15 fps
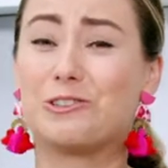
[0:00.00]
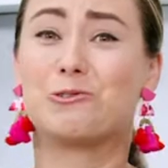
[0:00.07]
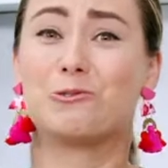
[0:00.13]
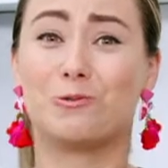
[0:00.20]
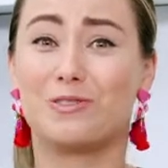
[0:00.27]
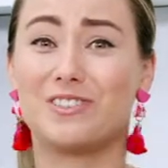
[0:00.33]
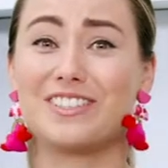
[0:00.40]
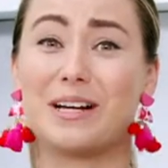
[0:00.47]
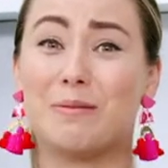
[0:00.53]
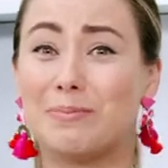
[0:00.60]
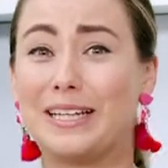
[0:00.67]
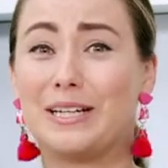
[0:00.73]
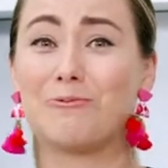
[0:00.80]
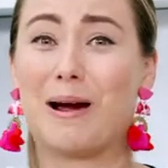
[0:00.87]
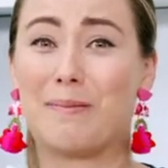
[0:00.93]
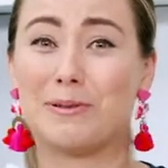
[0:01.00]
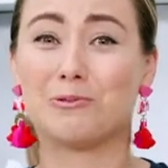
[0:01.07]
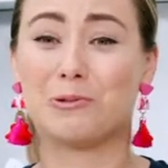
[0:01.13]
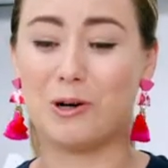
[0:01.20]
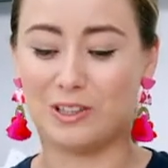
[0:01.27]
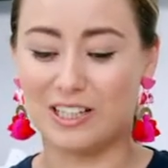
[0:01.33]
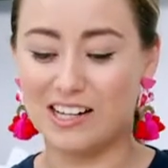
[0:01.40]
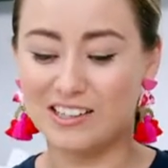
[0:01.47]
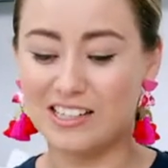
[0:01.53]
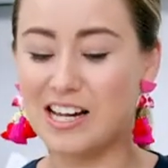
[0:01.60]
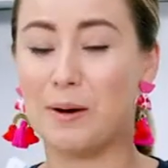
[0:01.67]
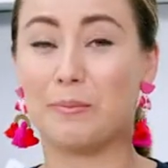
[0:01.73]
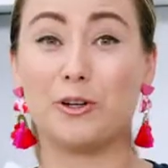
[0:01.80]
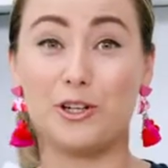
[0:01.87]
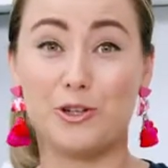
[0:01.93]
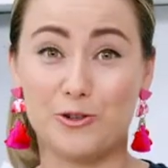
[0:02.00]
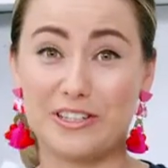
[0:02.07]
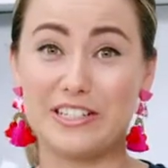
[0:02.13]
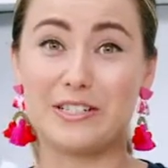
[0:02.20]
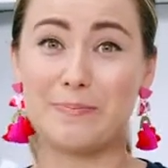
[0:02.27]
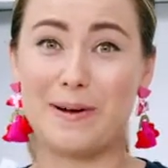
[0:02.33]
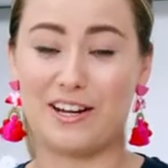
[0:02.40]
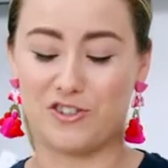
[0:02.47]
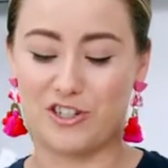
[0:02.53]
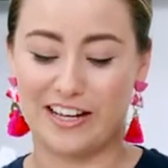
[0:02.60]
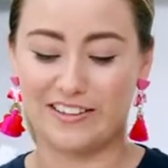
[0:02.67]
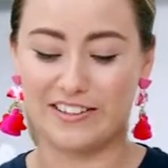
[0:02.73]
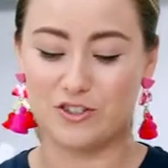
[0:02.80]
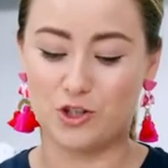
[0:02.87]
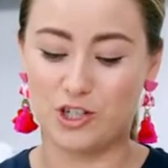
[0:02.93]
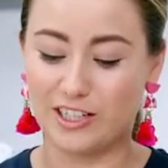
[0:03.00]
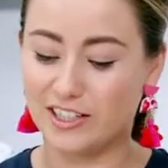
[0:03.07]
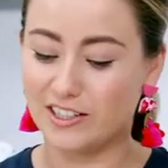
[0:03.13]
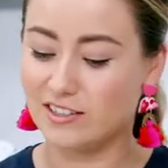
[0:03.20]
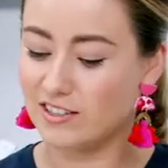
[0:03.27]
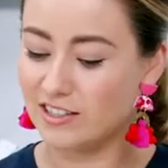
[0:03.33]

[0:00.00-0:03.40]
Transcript: little dumpling wrapper roller. I'm going to use it to bash out this chicken.